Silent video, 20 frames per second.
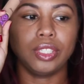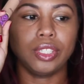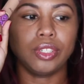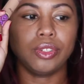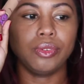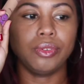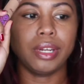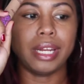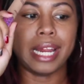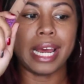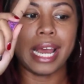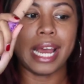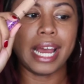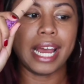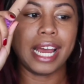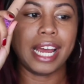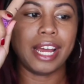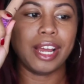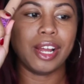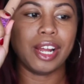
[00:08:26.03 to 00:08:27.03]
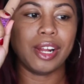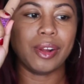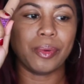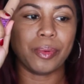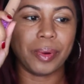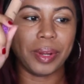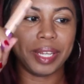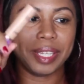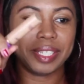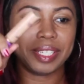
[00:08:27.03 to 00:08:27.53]
do not
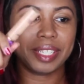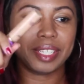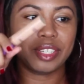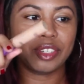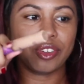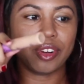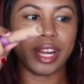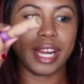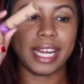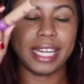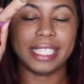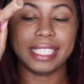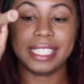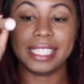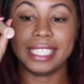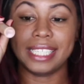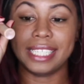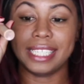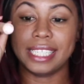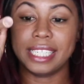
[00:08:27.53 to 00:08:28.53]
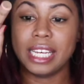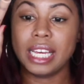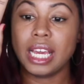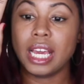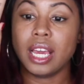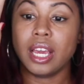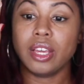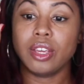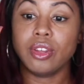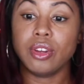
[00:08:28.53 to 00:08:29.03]
risk trying to,
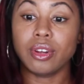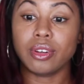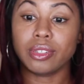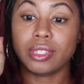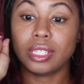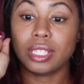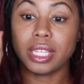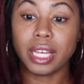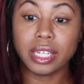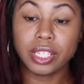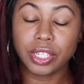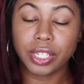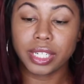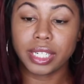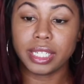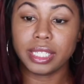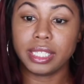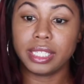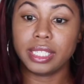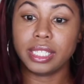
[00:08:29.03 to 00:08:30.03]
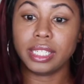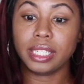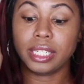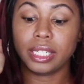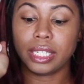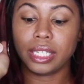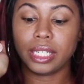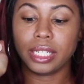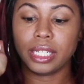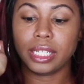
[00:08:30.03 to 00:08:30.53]
you know, set your
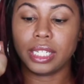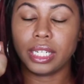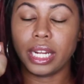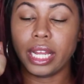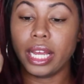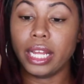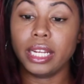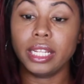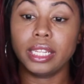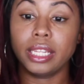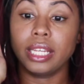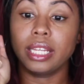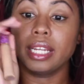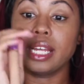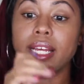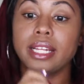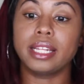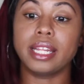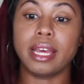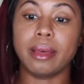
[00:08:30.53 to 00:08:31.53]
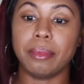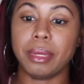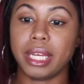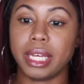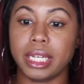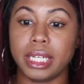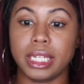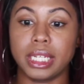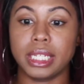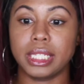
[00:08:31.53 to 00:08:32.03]
concealer, anything like that,
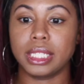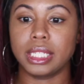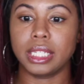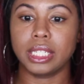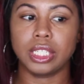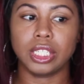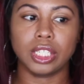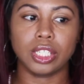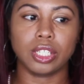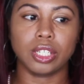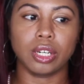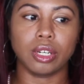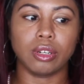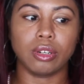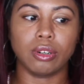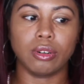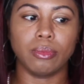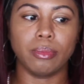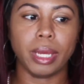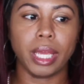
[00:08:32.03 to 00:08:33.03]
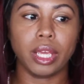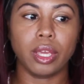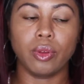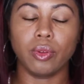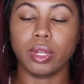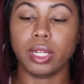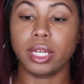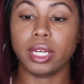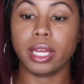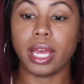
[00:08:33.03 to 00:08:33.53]
because it's just going to make
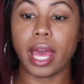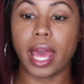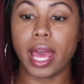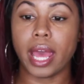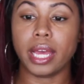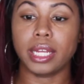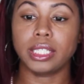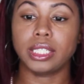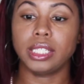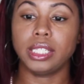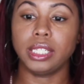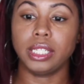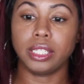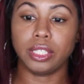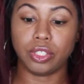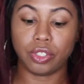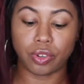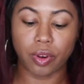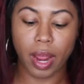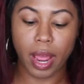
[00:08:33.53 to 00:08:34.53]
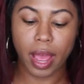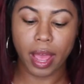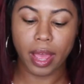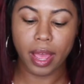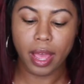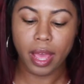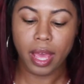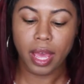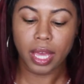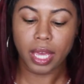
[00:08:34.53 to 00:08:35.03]
you look ashy and
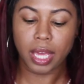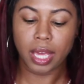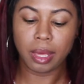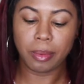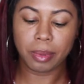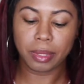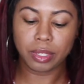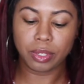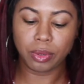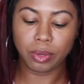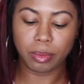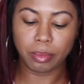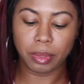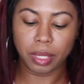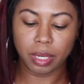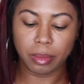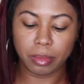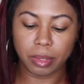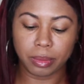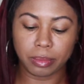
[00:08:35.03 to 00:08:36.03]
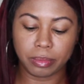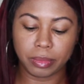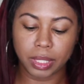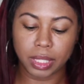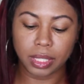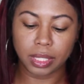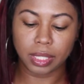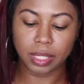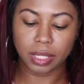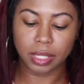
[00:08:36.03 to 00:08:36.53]
dry. Keep it to a minimum.
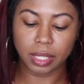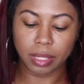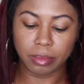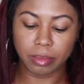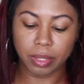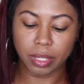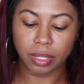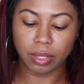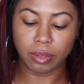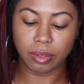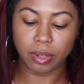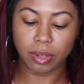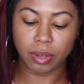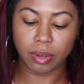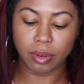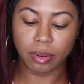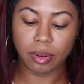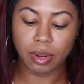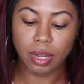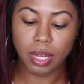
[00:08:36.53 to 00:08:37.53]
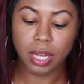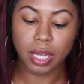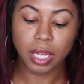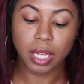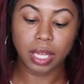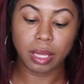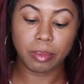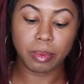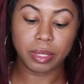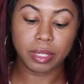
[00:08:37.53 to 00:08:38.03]
This is something, you know,
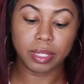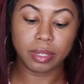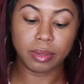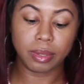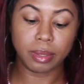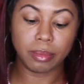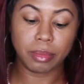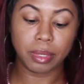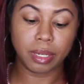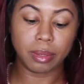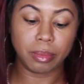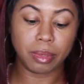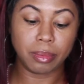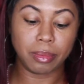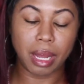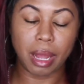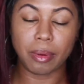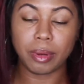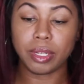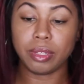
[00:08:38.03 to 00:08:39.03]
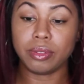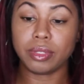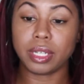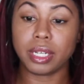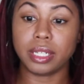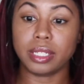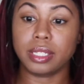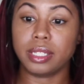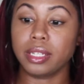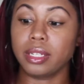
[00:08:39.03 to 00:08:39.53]
keep it to a minimum. I will use a
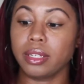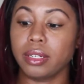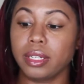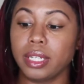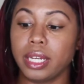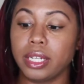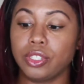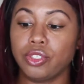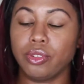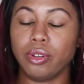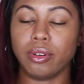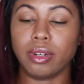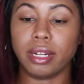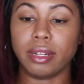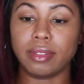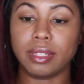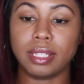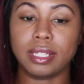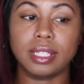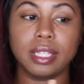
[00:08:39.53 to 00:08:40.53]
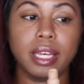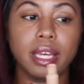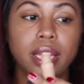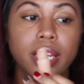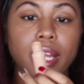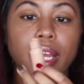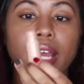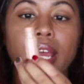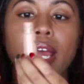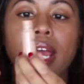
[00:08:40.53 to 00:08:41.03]
concealer that you don't have to
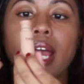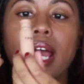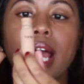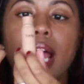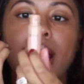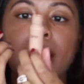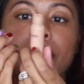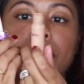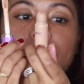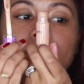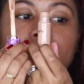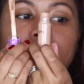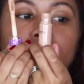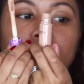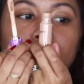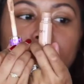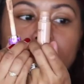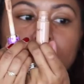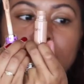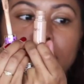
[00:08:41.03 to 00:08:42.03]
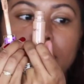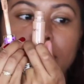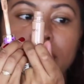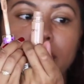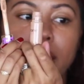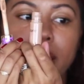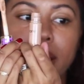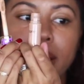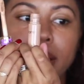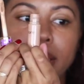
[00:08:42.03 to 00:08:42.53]
set. I'm going to use the
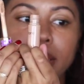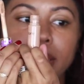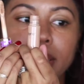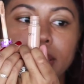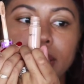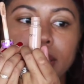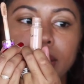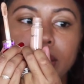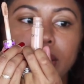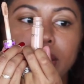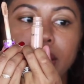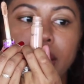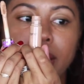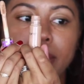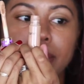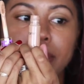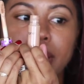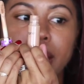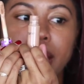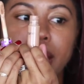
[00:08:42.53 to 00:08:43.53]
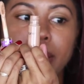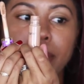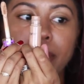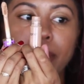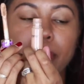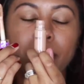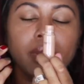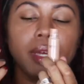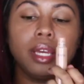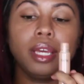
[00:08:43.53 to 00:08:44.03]
Tarte Shape Tape
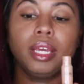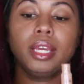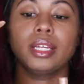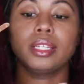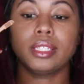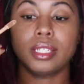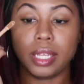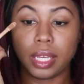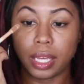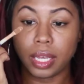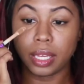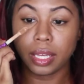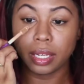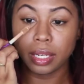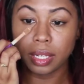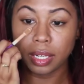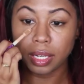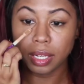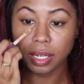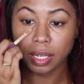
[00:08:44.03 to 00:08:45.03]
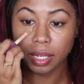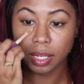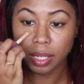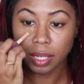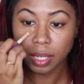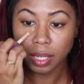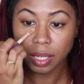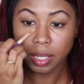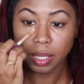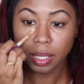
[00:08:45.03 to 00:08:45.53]
in Tan
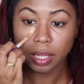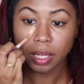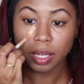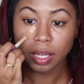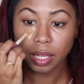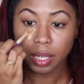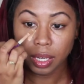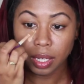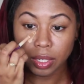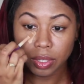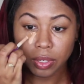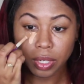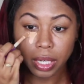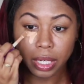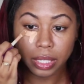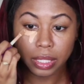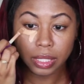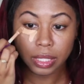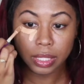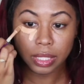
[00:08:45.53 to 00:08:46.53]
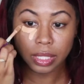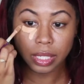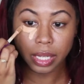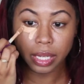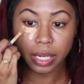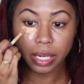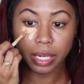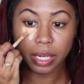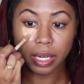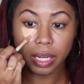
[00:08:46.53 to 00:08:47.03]
and try to
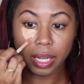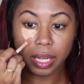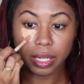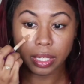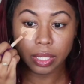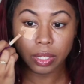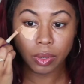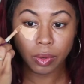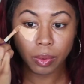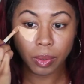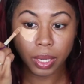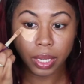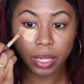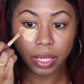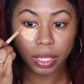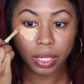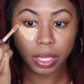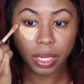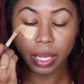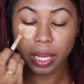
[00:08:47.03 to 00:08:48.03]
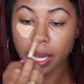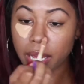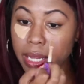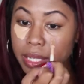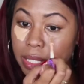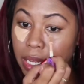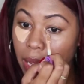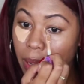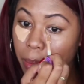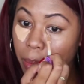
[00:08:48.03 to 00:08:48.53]
set it as quickly
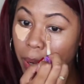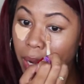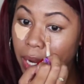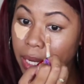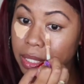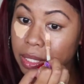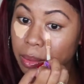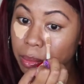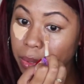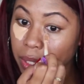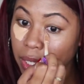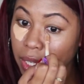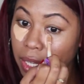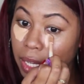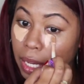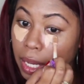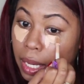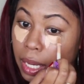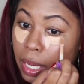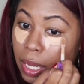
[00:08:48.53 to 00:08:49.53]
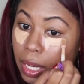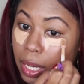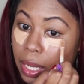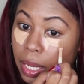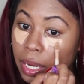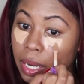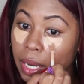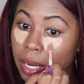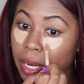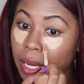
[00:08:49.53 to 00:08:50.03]
as I possibly
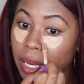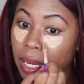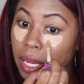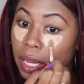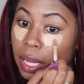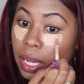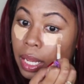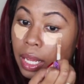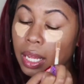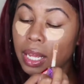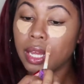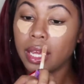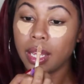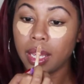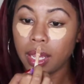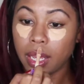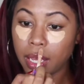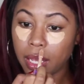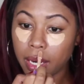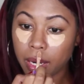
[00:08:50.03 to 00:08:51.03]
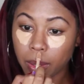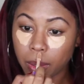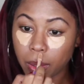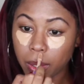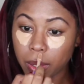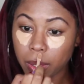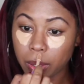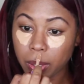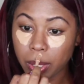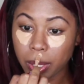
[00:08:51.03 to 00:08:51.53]
can. And I'm
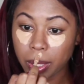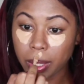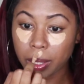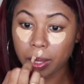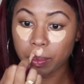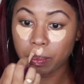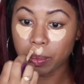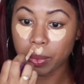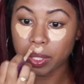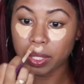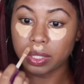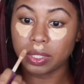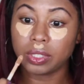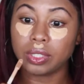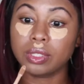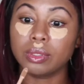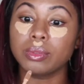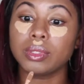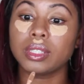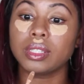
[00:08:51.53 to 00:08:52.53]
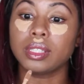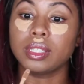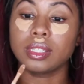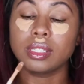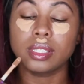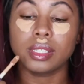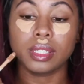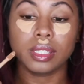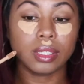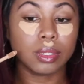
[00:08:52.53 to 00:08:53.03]
going to try the sponge with
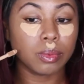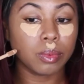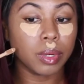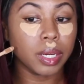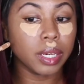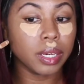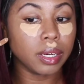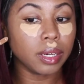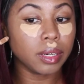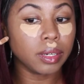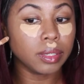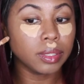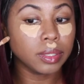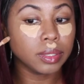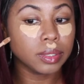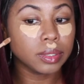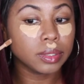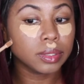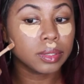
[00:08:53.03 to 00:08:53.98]
this as well